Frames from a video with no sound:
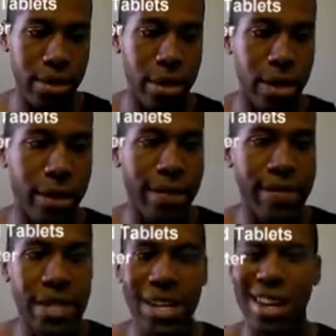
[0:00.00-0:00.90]
Kind
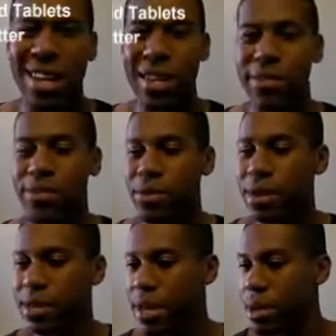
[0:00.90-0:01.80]
of left a few
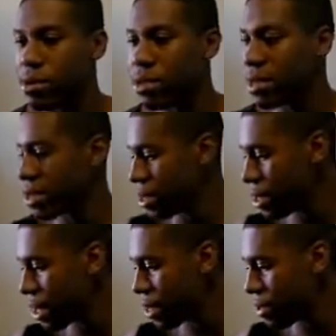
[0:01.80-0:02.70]
things out just to
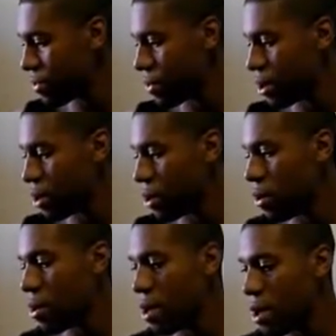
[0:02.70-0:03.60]
let this video
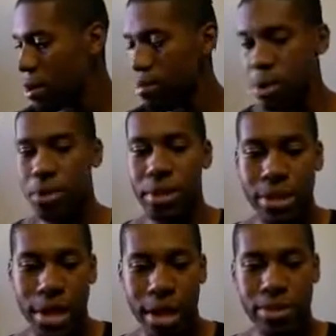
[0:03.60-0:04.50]
be within
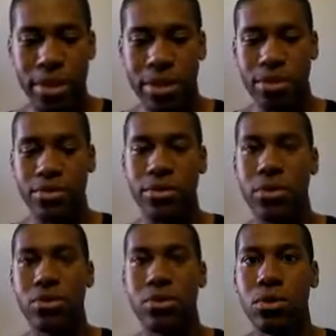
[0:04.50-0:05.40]
time standards for
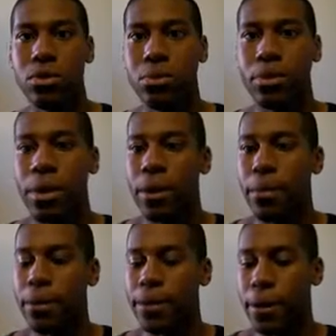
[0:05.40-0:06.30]
YouTube.
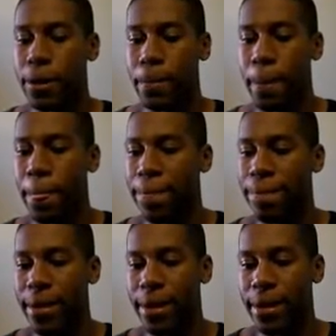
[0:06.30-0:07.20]
But
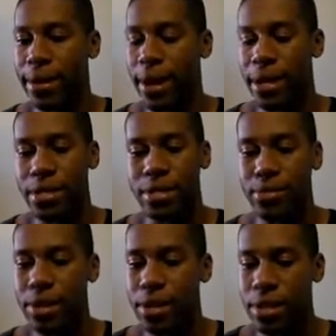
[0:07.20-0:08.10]
yeah, just some
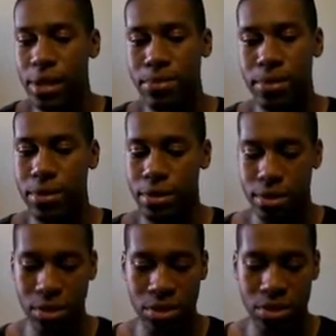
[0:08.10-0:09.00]
key tips.
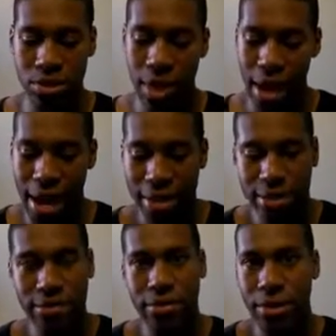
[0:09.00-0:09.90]
Just add
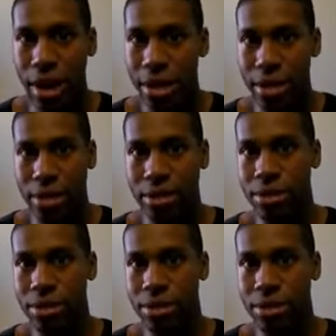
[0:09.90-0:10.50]
some variety.